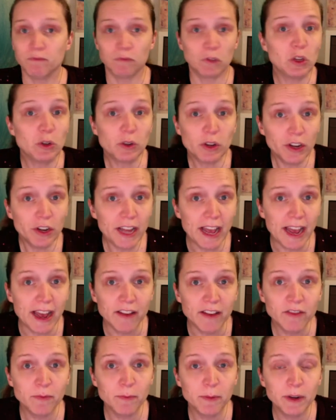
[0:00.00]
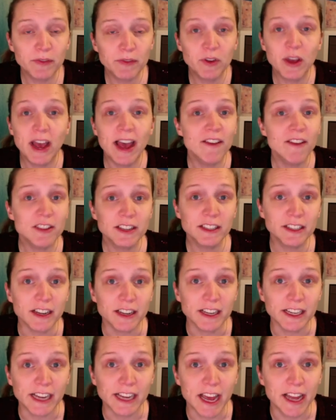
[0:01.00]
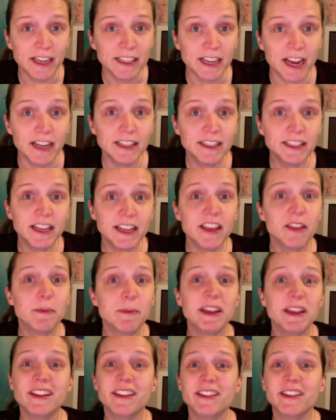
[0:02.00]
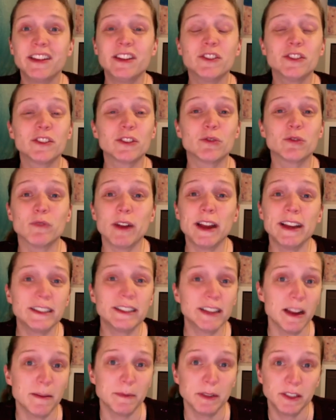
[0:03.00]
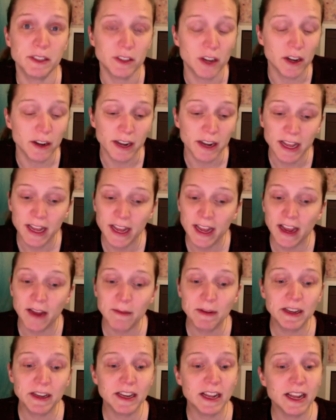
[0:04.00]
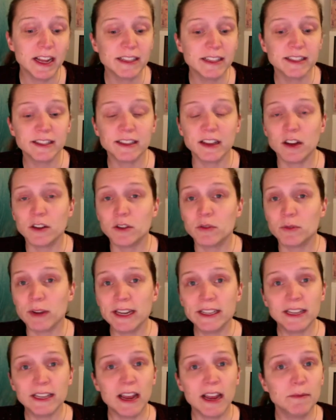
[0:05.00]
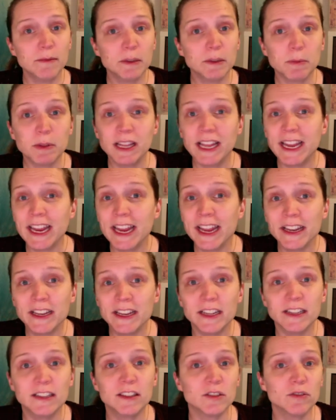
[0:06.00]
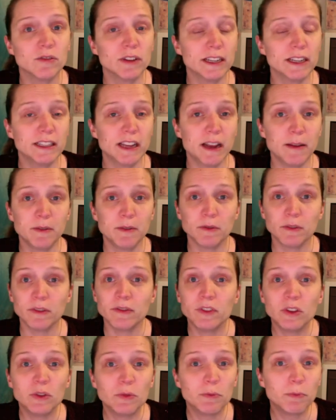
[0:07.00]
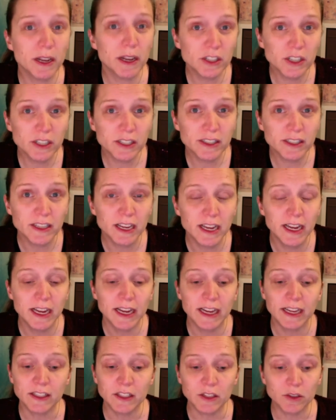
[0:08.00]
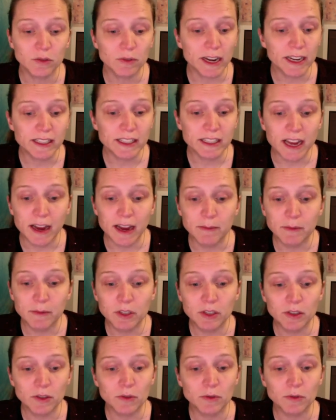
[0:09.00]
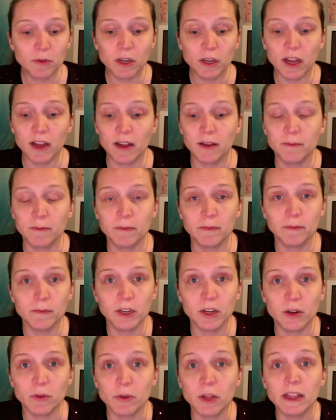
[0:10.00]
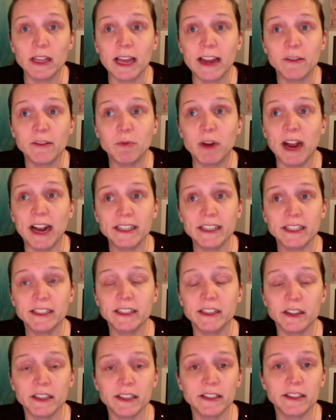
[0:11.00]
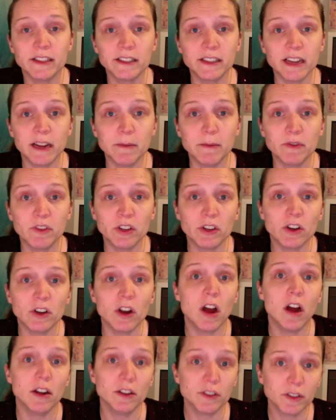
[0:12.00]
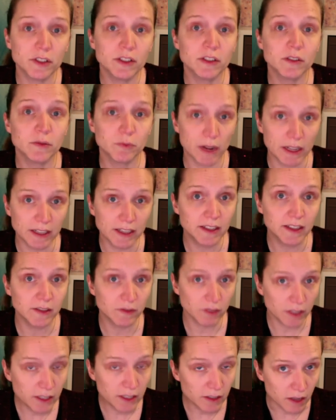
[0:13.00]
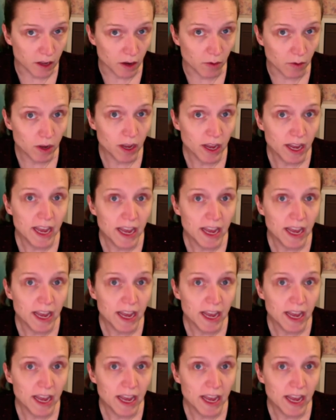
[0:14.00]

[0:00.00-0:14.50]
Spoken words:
You could have, but if you haven't done it yet, I'd say the beginning of the year is a great time to start. I mean, it's a great time to plan. It's a great time to review budgets. It's a great time to, a lot of practice areas this time of year are still relatively slow.